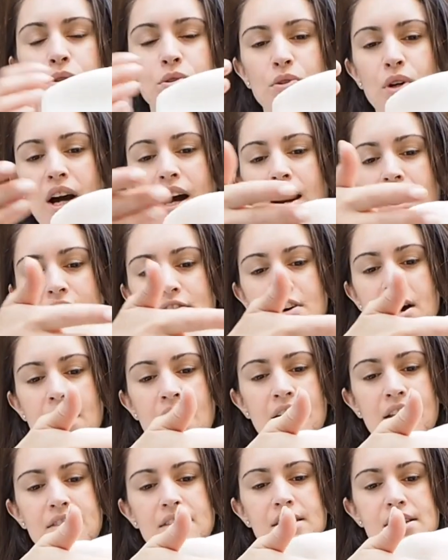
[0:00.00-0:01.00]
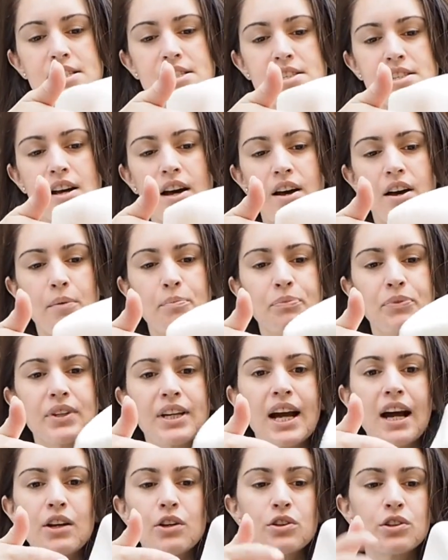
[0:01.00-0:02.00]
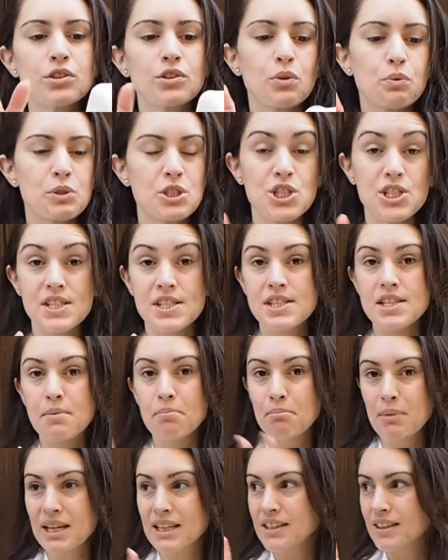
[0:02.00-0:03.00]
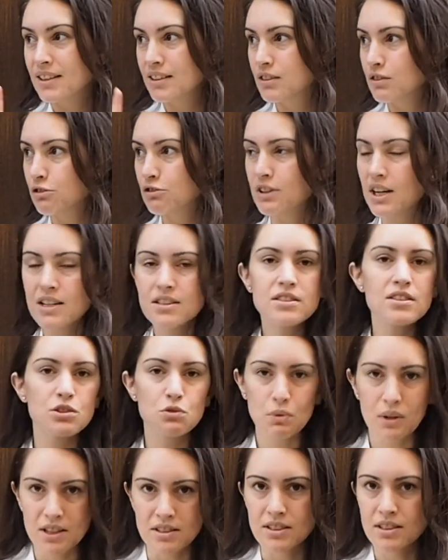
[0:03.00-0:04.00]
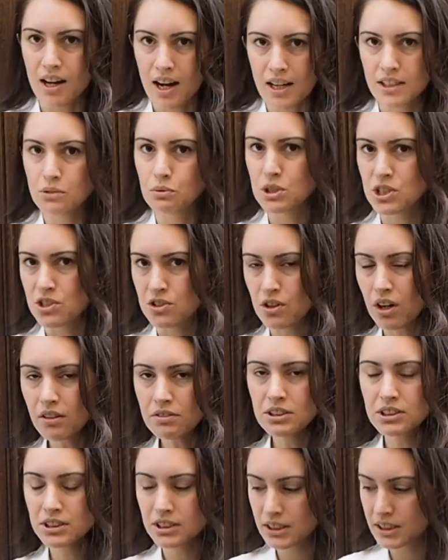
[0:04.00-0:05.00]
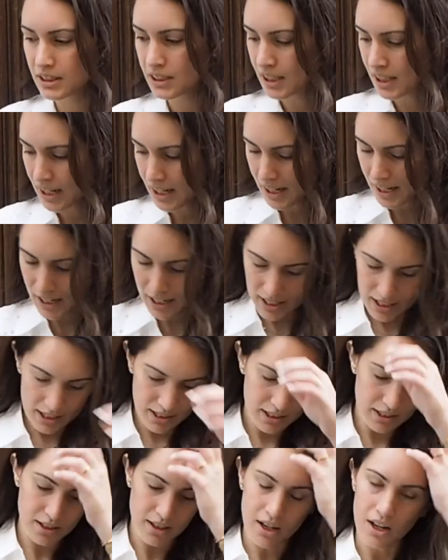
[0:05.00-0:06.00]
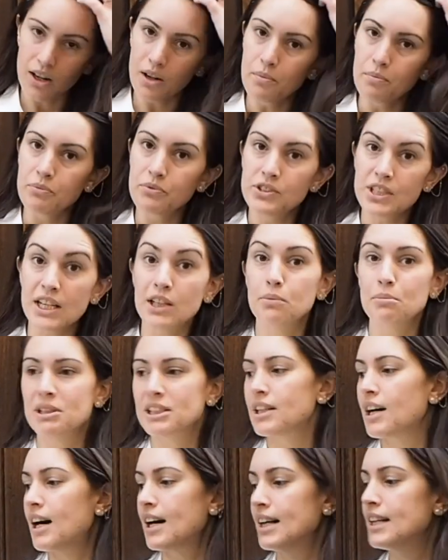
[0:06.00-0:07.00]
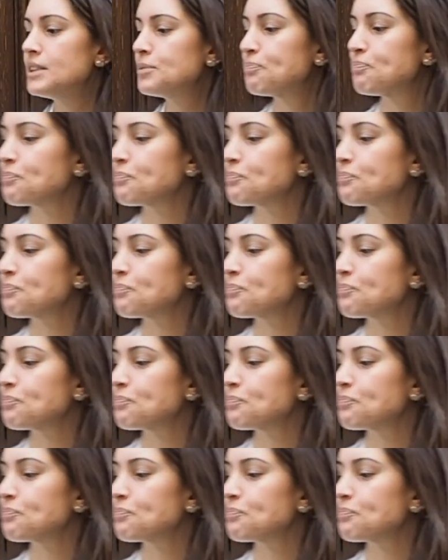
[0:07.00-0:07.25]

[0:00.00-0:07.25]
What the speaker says: to have this galon, which is made in France, as well as the hat, which is obviously a tailor-made hat,